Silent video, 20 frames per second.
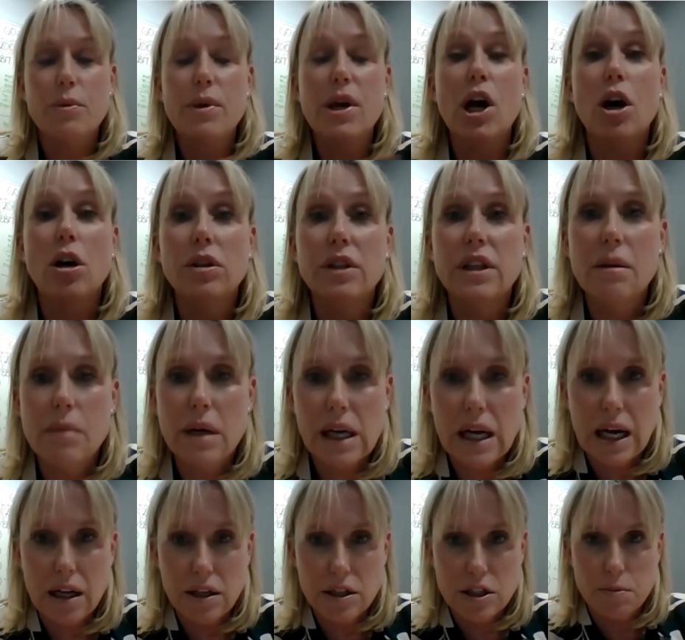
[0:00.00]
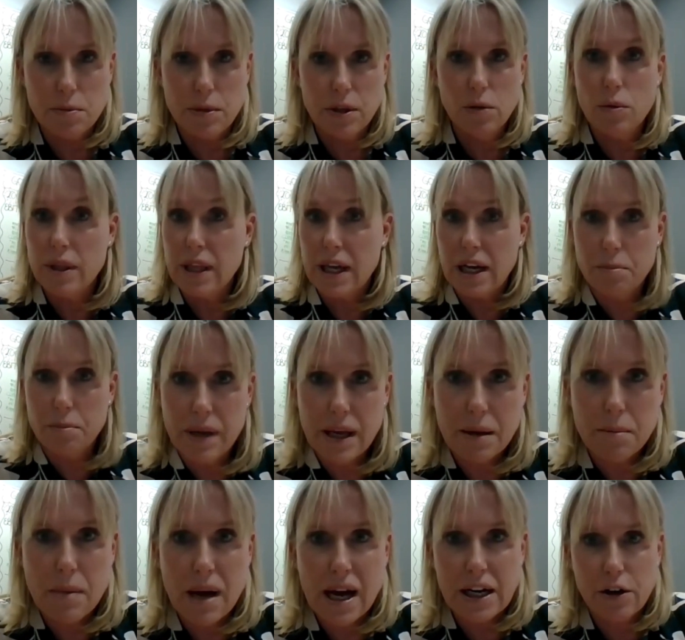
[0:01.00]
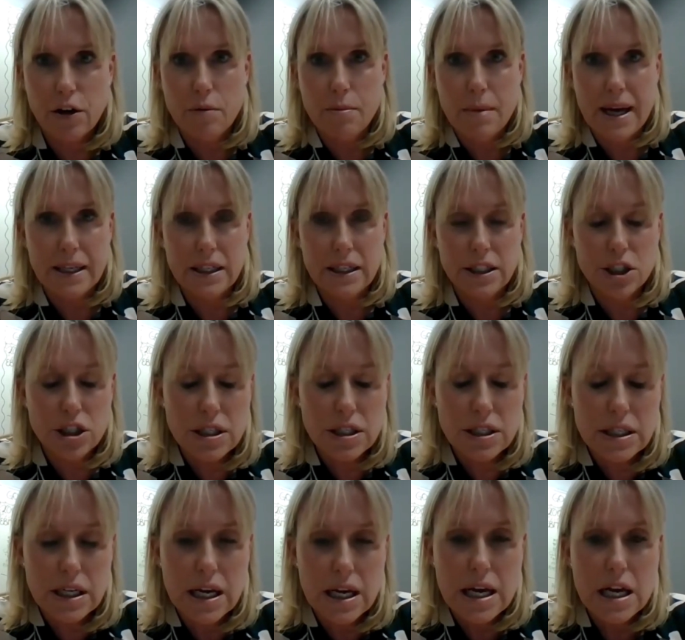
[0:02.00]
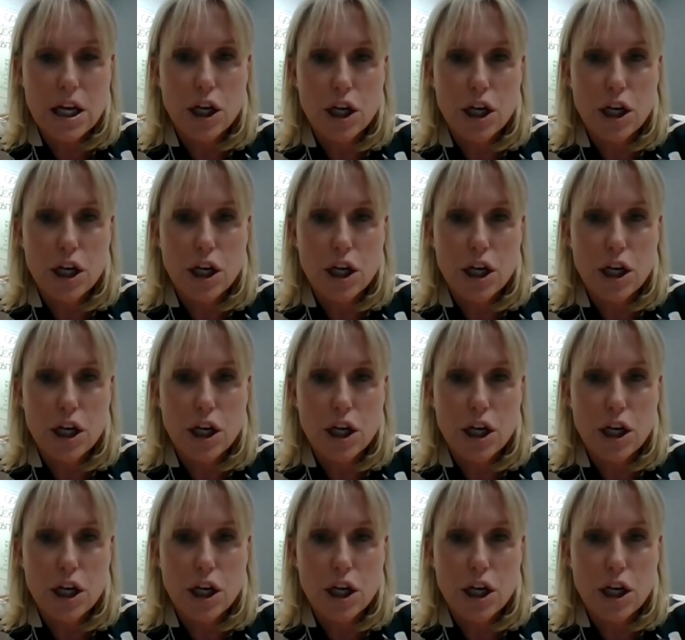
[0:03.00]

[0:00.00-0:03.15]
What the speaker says: How do we hold them accountable without being micromanagers?